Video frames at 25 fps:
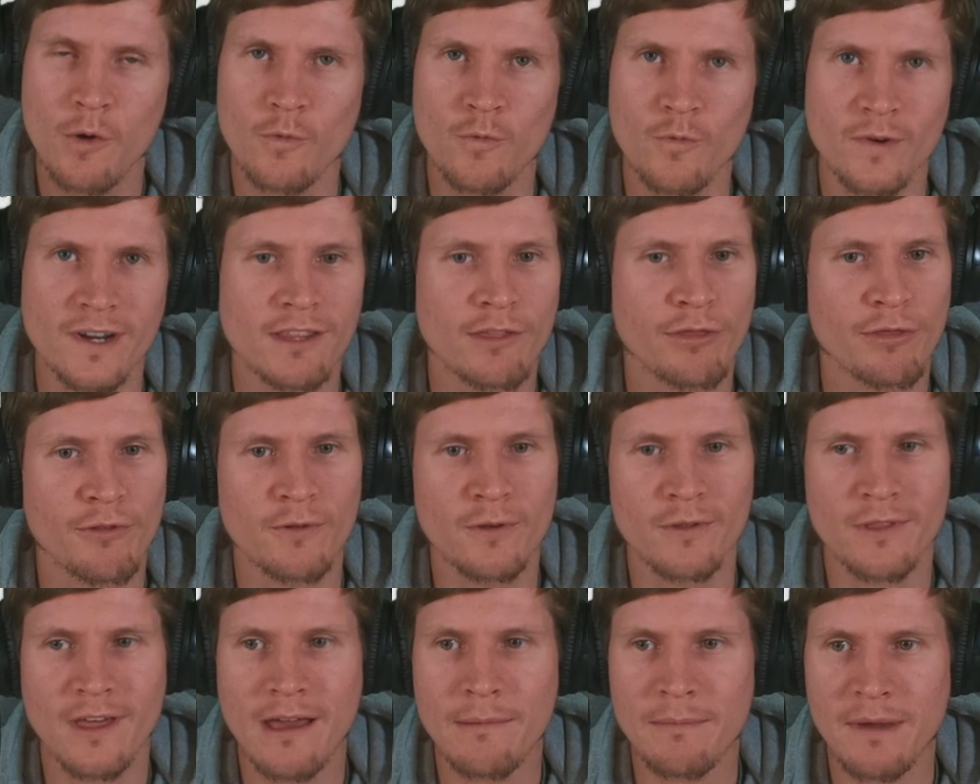Read
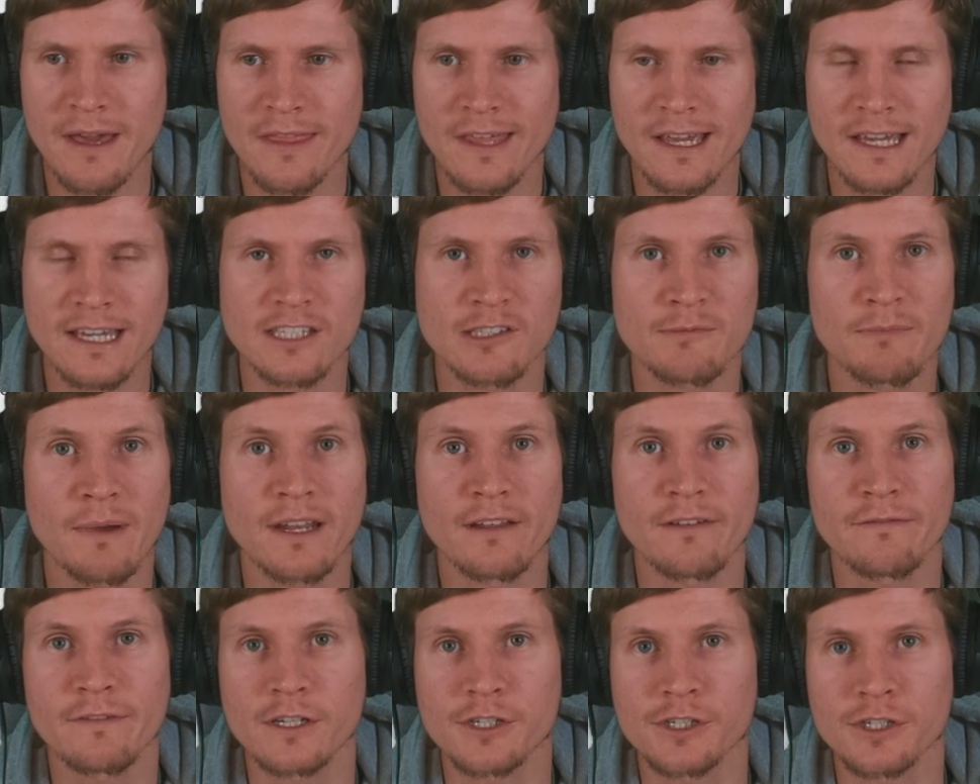through them. I think it's
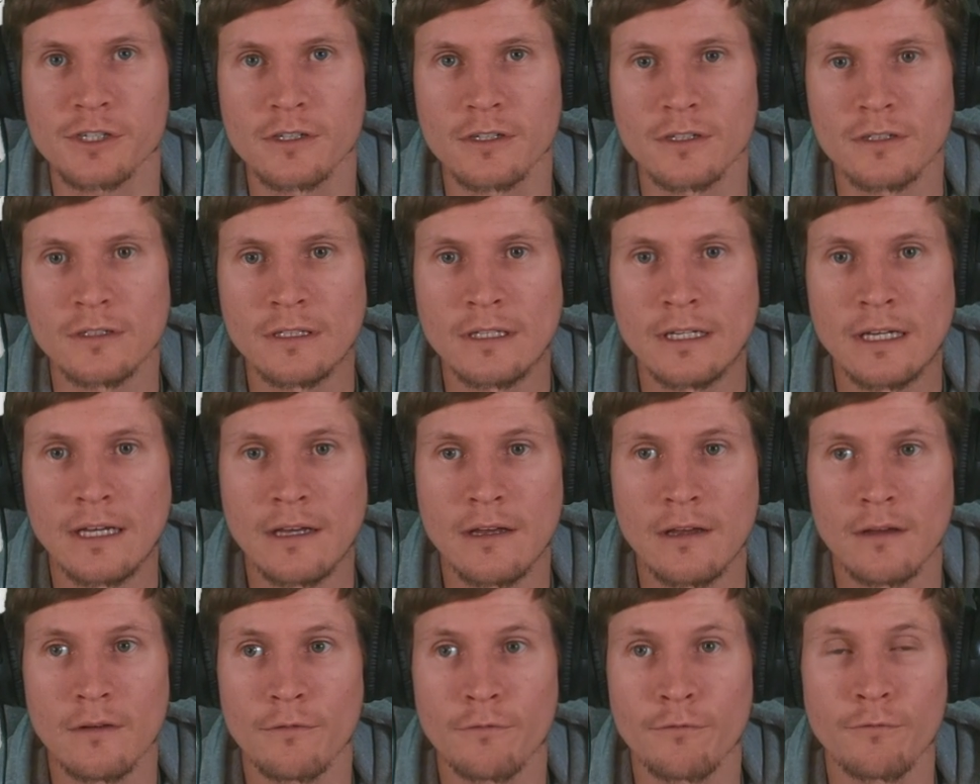beneficial
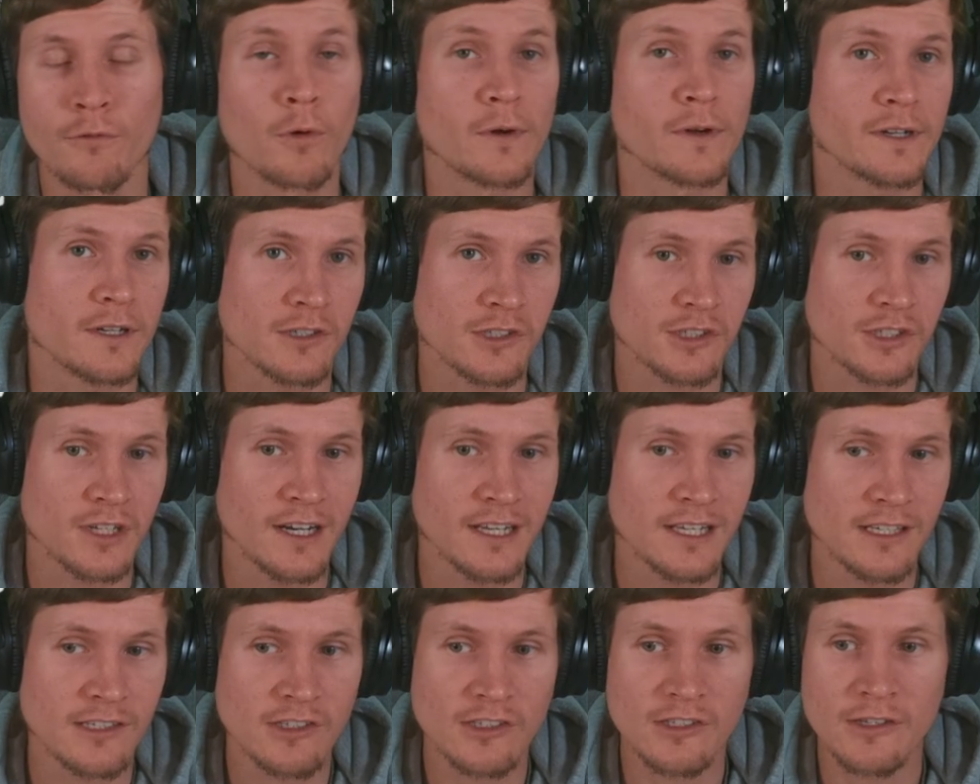for your
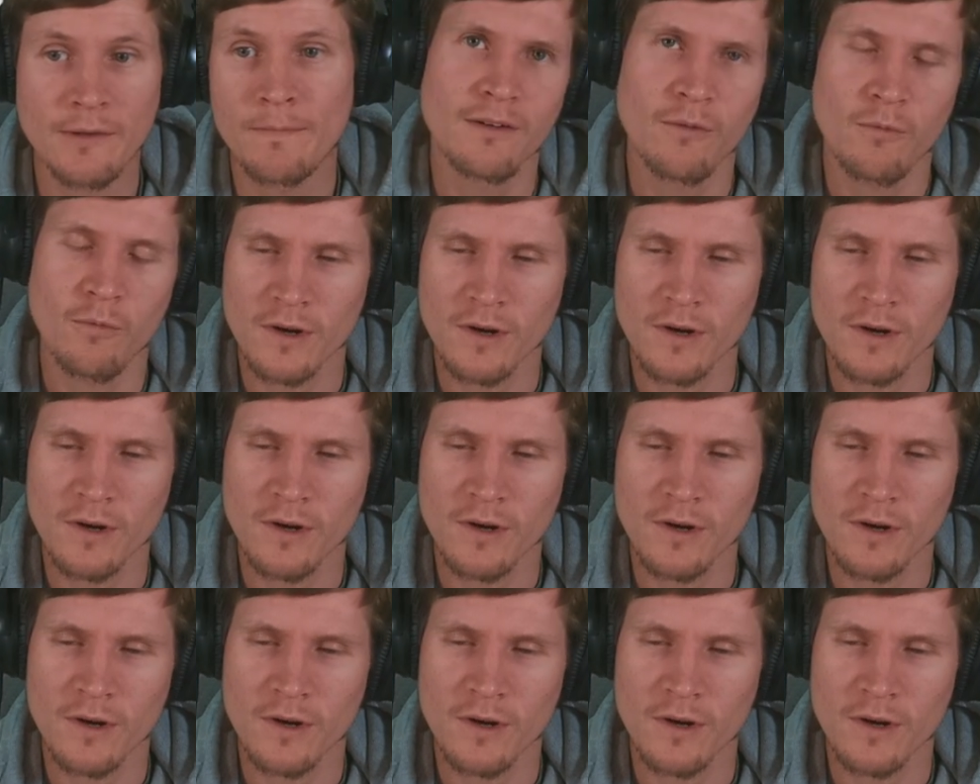studies.